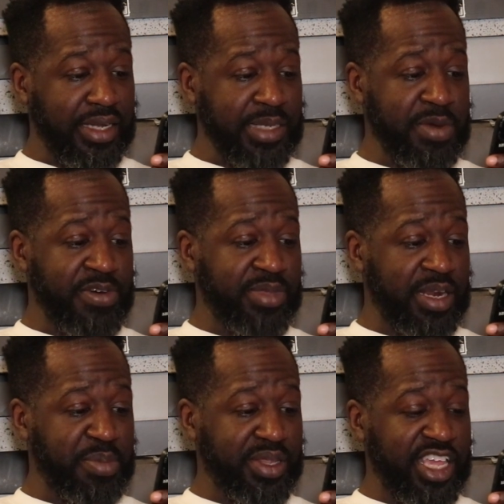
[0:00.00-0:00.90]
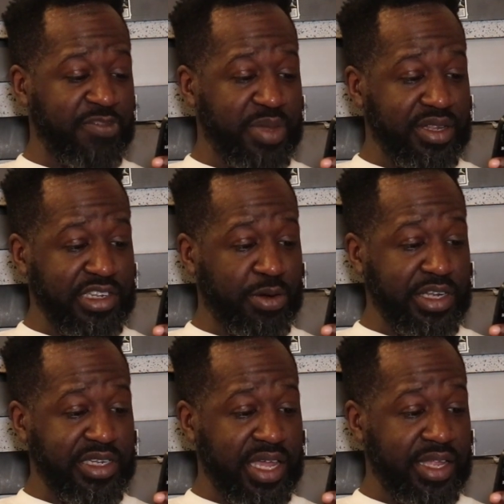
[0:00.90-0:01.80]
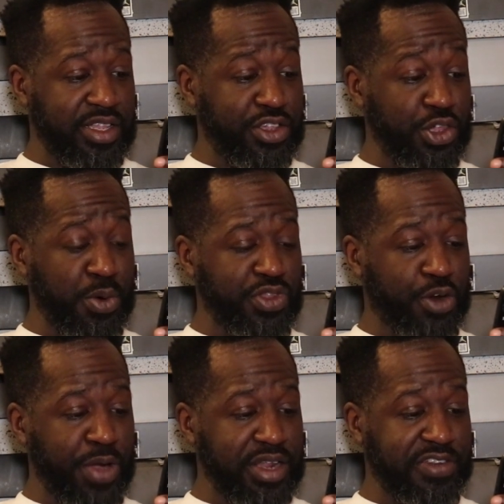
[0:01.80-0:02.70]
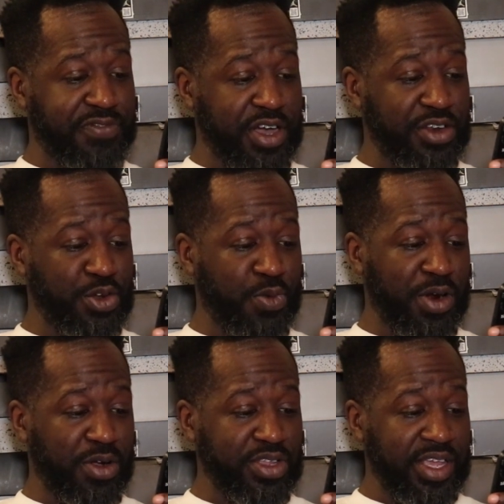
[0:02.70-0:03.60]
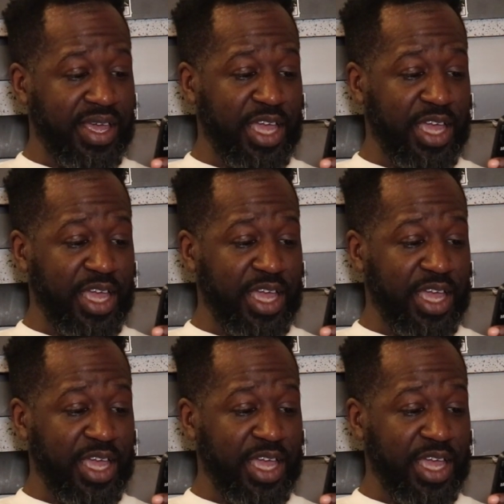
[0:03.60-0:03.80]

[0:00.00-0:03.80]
Some of them didn't believe me, so I said, you were the greatest fuck in the world,